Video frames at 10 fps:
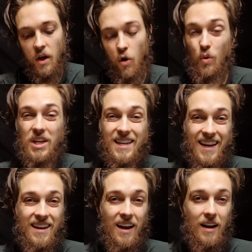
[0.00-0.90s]
which I
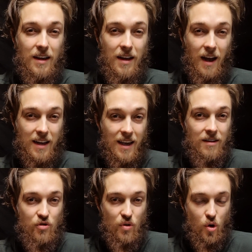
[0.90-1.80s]
then again
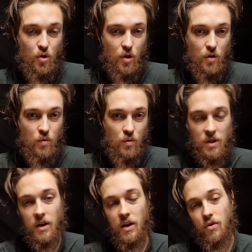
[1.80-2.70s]
in return could use
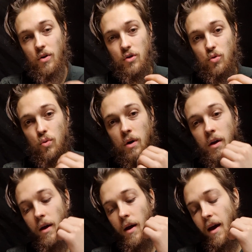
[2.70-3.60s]
in order to
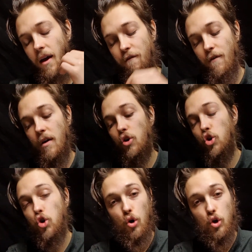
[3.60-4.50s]
have
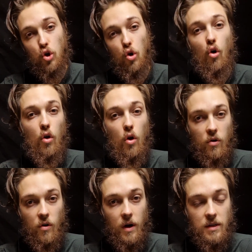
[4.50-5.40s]
short or
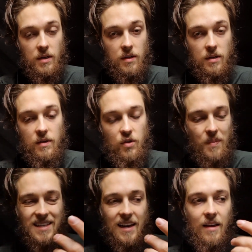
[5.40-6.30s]
longer ideas. So
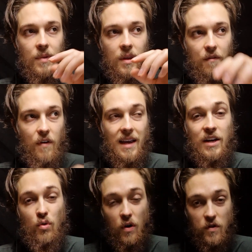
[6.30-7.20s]
basically, if I get rid of